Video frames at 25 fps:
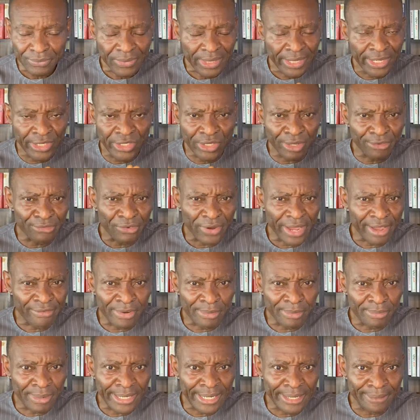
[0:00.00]
It's not for
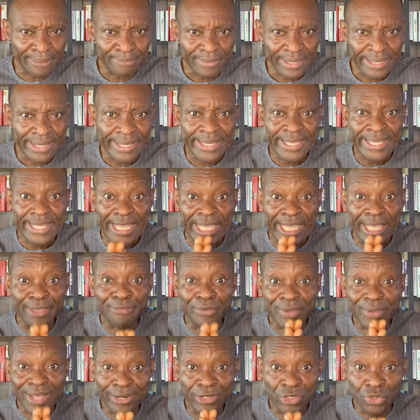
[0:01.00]
everybody. If
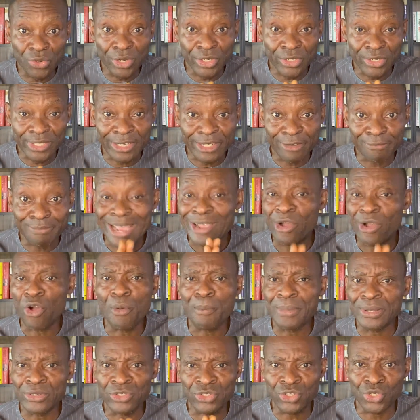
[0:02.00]
you can do it yourself, by all
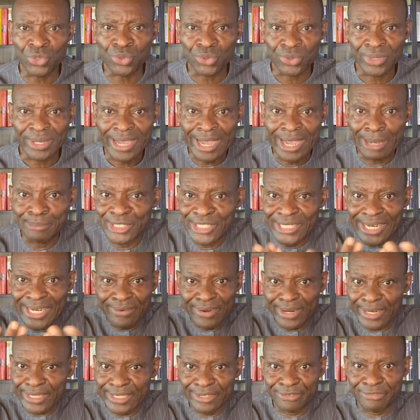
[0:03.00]
means do. I'm
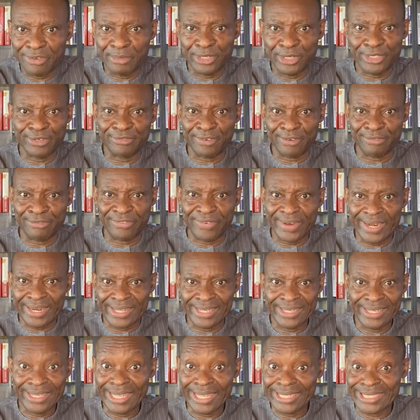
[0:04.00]
sharing this information for free.
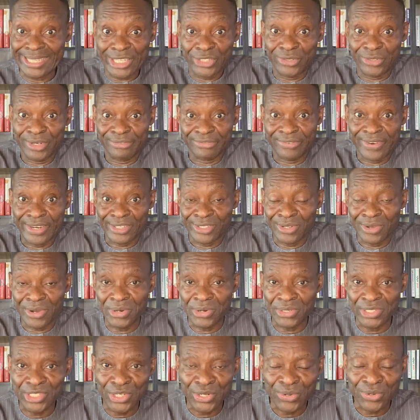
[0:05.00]
It's actually free. It's not
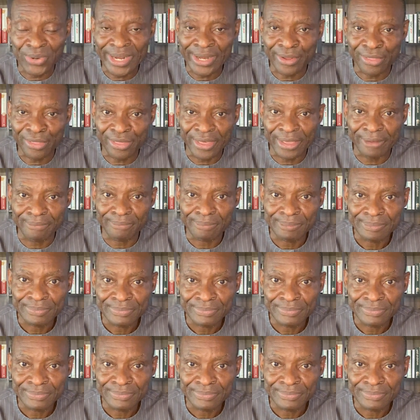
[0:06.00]
costing you anything.